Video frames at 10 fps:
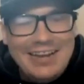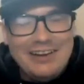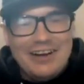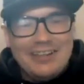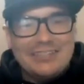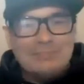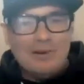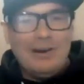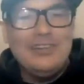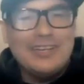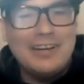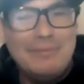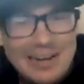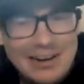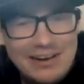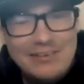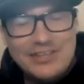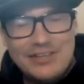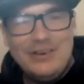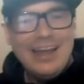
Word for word: and you got this project coming out hmm